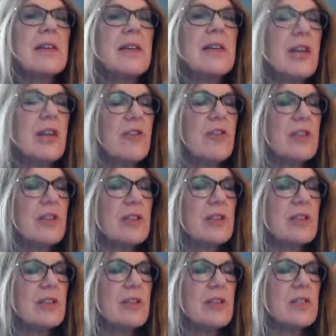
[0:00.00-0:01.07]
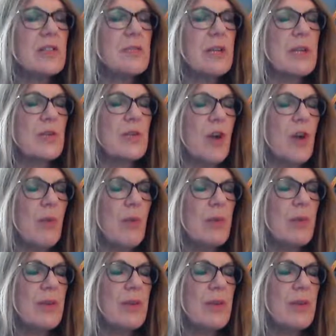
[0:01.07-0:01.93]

careful not to spill a drop.